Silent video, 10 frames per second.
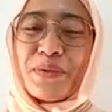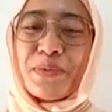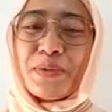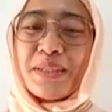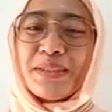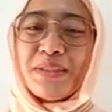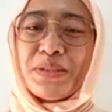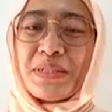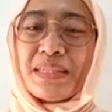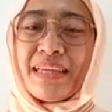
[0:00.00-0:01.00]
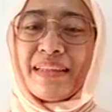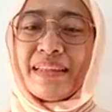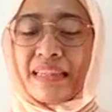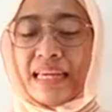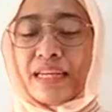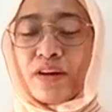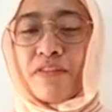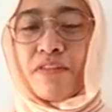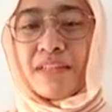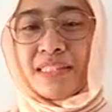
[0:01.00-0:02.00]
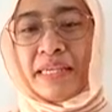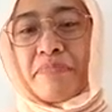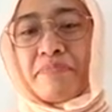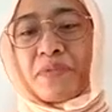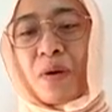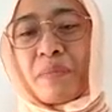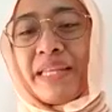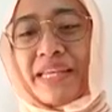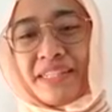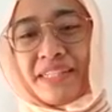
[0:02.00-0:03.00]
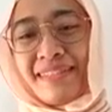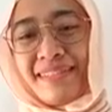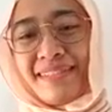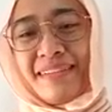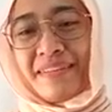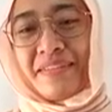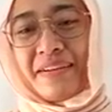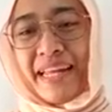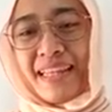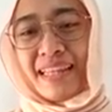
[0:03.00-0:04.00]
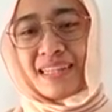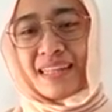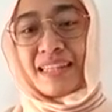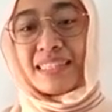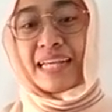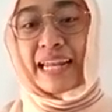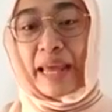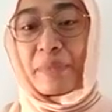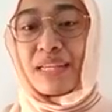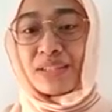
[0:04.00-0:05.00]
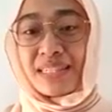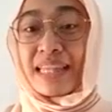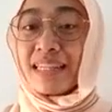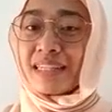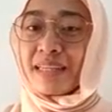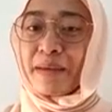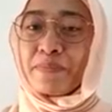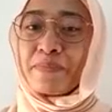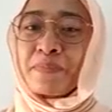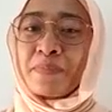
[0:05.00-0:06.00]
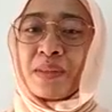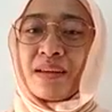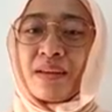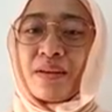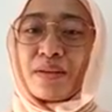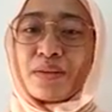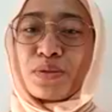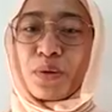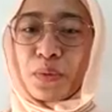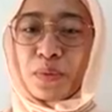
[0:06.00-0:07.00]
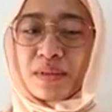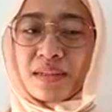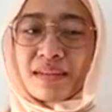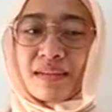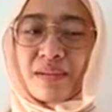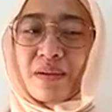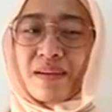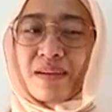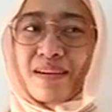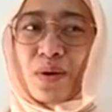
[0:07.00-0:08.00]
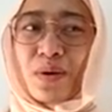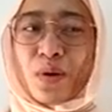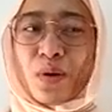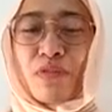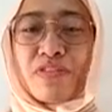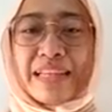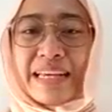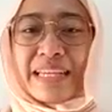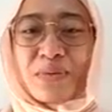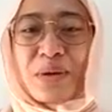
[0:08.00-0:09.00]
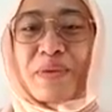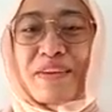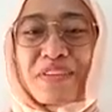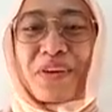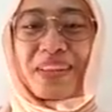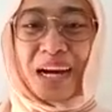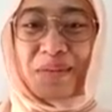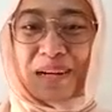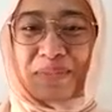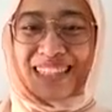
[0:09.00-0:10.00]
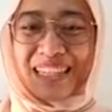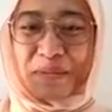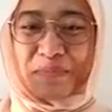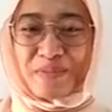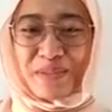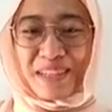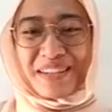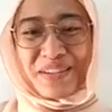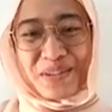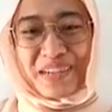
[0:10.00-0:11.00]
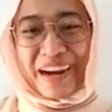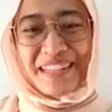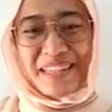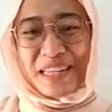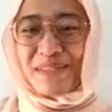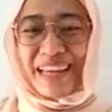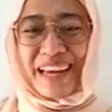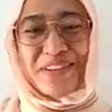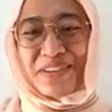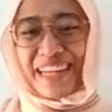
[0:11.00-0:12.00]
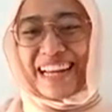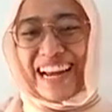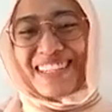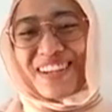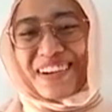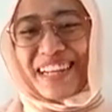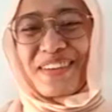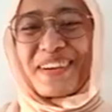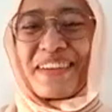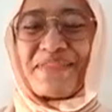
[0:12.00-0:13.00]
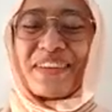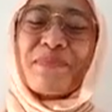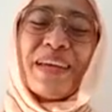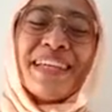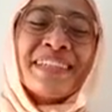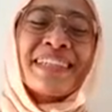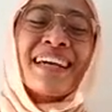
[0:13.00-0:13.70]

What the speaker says: would usually think of the team combination, right? The dynamics in the team. So hopefully this would be for the upcoming teams because current teams like you guys are already going in for the pitch.